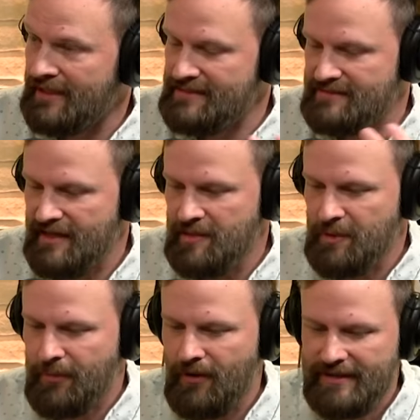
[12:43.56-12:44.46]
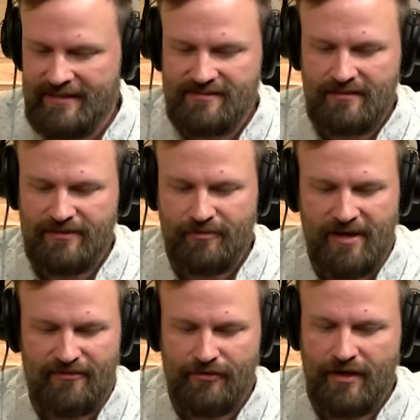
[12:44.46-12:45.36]
and it set him apart instantly from
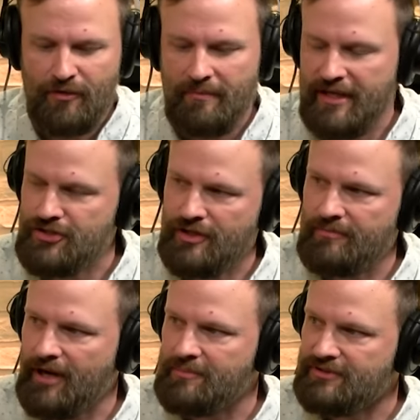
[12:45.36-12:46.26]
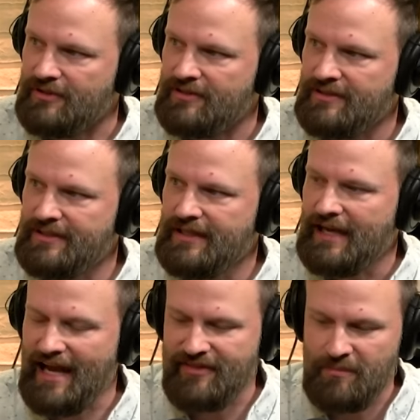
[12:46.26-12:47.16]
every other mainstream pop star.
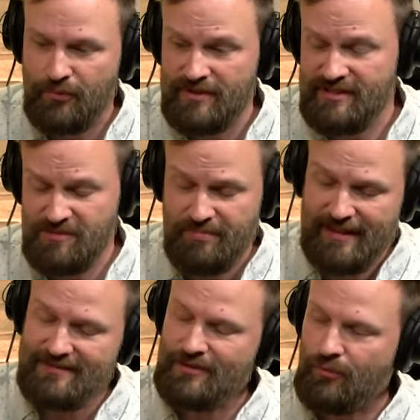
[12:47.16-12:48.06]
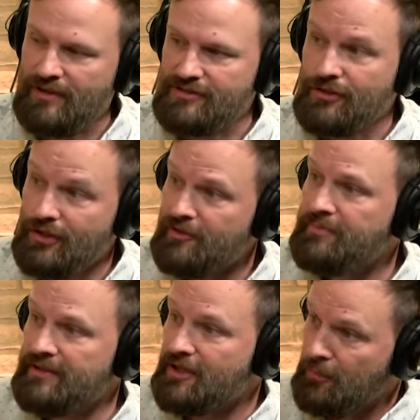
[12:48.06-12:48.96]
I think Prince, as big as he was, could have
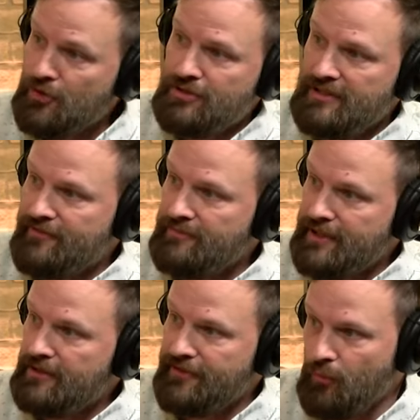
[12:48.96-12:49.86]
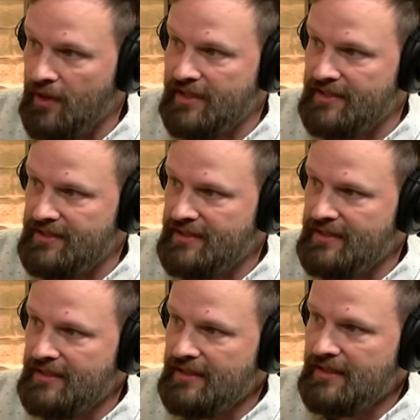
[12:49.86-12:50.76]
been commercially even bigger if he wanted it.
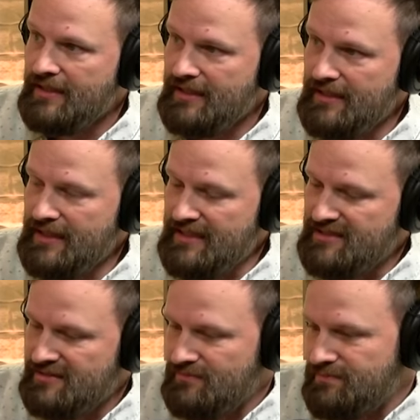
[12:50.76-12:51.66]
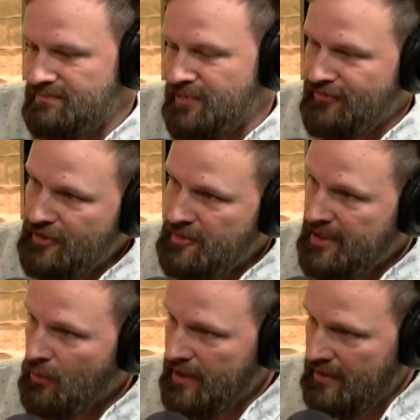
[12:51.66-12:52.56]
He just preferred to
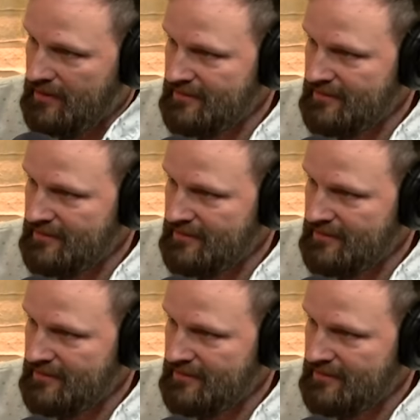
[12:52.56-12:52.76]
be a weirdo.